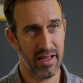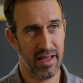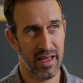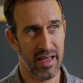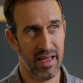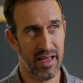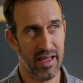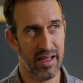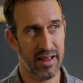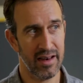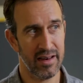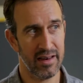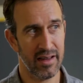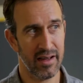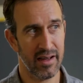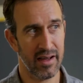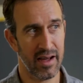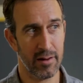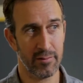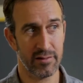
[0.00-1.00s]
and
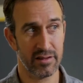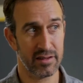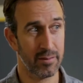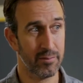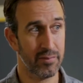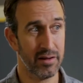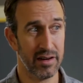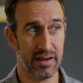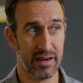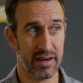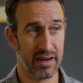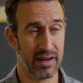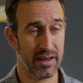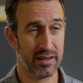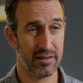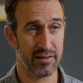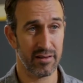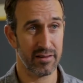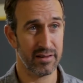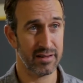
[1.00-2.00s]
I was competing
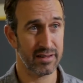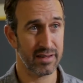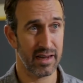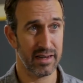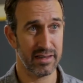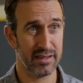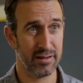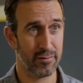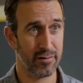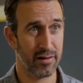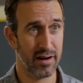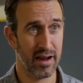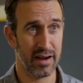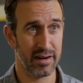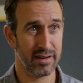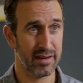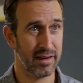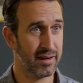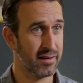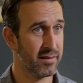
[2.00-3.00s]
against all these guys that were
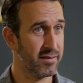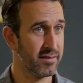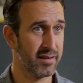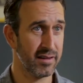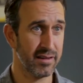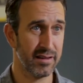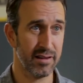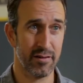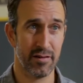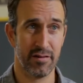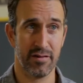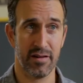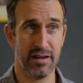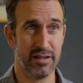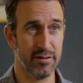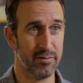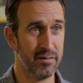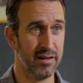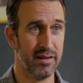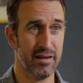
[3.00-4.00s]
acting since they were freshmen,